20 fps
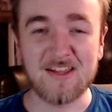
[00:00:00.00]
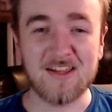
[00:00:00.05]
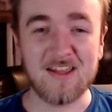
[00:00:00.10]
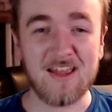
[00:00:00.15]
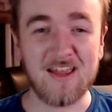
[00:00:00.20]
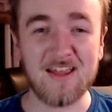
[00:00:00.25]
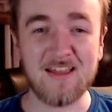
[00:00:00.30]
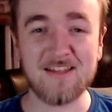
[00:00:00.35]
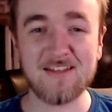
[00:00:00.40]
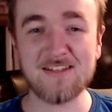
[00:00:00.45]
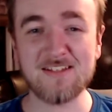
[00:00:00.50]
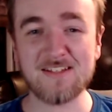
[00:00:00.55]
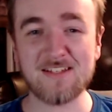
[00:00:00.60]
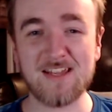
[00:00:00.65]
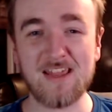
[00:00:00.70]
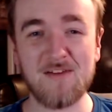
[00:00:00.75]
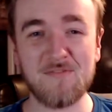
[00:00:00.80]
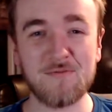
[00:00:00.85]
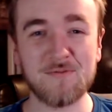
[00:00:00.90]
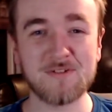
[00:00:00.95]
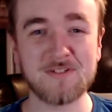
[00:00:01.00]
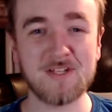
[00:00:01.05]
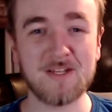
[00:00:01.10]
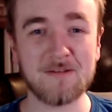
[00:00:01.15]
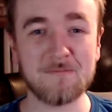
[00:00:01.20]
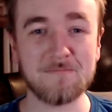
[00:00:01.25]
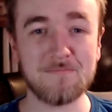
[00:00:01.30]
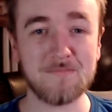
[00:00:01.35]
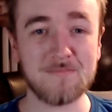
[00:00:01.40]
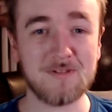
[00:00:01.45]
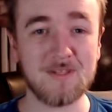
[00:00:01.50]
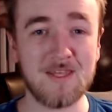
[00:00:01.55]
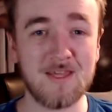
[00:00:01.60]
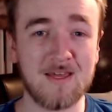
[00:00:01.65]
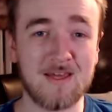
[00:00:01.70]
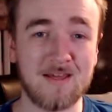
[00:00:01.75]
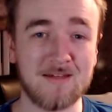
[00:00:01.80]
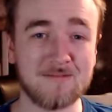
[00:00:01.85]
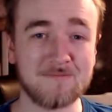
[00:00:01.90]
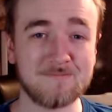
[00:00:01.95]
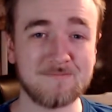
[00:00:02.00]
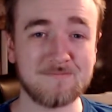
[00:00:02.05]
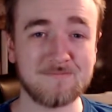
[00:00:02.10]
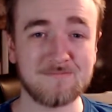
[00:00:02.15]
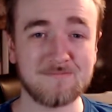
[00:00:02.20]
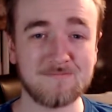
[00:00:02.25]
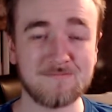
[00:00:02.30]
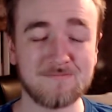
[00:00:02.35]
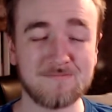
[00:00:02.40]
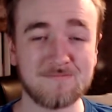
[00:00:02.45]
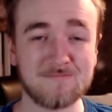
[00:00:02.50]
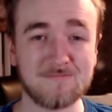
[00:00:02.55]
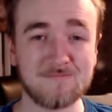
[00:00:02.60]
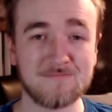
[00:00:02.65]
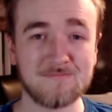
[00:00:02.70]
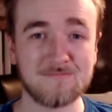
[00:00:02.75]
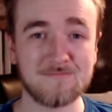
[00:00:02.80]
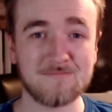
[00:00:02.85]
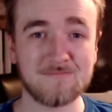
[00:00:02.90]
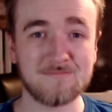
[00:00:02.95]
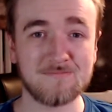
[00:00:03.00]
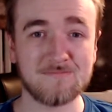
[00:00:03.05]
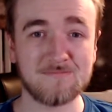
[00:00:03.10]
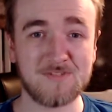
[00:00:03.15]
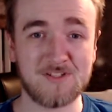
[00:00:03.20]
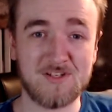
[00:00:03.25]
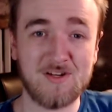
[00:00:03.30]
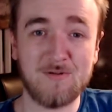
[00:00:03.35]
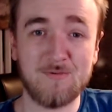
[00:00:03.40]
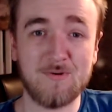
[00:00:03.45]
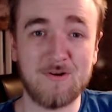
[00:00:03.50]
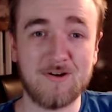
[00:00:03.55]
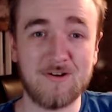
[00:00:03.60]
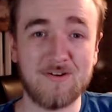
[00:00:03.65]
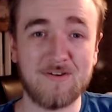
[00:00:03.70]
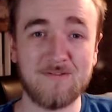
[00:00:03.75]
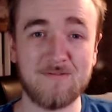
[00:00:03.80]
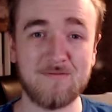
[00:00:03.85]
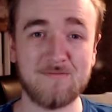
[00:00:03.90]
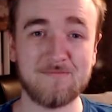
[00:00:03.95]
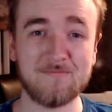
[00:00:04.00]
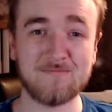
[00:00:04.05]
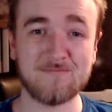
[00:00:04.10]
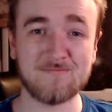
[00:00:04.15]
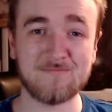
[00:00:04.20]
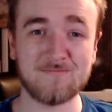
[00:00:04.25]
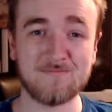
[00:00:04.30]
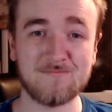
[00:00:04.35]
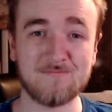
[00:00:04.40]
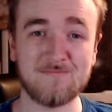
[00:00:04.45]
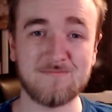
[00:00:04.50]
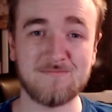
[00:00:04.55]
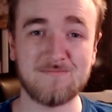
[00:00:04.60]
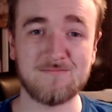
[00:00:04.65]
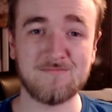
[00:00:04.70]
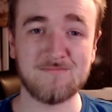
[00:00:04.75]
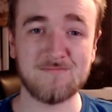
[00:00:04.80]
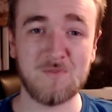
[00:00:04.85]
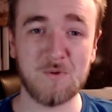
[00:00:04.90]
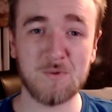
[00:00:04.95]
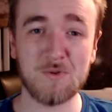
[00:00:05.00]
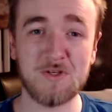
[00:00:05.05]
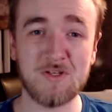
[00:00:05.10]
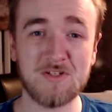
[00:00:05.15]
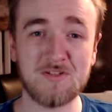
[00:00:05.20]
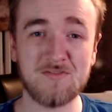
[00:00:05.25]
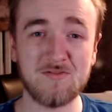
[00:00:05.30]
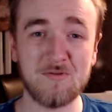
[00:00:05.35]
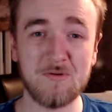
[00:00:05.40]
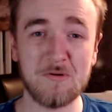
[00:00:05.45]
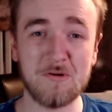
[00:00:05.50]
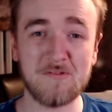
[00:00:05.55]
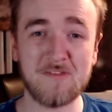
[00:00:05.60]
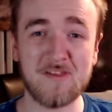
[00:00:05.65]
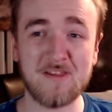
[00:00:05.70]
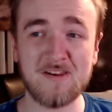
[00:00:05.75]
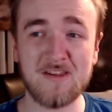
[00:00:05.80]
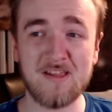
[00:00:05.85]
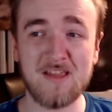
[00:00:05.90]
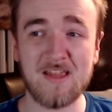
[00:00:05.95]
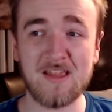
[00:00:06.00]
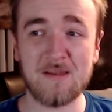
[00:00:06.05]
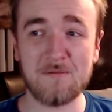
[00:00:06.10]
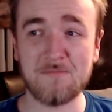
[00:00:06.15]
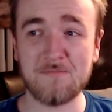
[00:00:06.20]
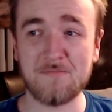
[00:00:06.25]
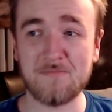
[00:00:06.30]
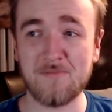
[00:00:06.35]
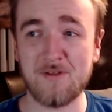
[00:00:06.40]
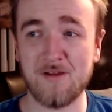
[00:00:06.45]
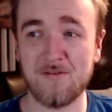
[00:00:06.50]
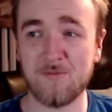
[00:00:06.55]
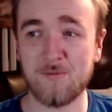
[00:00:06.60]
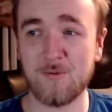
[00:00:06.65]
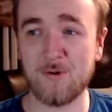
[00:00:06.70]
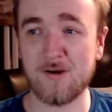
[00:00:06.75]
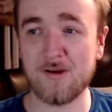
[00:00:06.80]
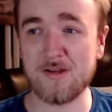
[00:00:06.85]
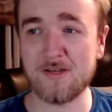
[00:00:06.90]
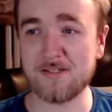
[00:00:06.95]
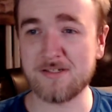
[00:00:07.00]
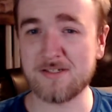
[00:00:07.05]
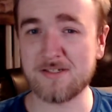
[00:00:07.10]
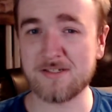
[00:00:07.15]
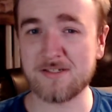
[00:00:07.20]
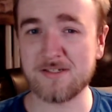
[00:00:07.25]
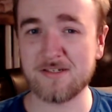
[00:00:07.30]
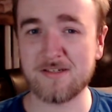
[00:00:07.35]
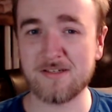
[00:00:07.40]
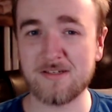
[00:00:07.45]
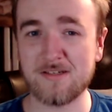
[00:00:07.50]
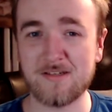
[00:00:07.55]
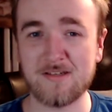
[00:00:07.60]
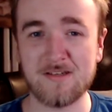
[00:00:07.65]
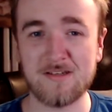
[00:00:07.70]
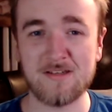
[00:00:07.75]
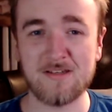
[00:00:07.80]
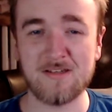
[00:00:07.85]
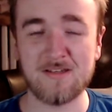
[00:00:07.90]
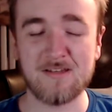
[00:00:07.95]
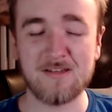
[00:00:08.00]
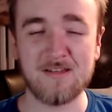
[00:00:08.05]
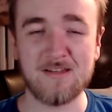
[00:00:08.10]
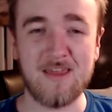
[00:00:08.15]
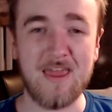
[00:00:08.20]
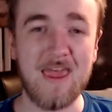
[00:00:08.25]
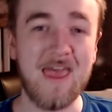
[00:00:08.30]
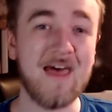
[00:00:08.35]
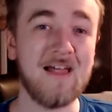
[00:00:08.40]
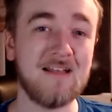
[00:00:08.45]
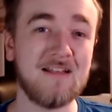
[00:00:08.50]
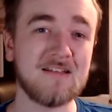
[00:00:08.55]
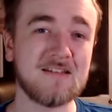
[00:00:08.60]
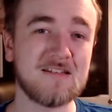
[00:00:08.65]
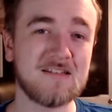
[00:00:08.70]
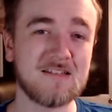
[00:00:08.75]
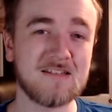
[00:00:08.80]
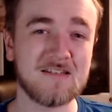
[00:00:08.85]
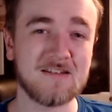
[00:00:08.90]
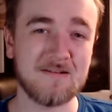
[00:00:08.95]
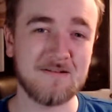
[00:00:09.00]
And F1's like, yeah, so what? We want you to remove that name, otherwise else.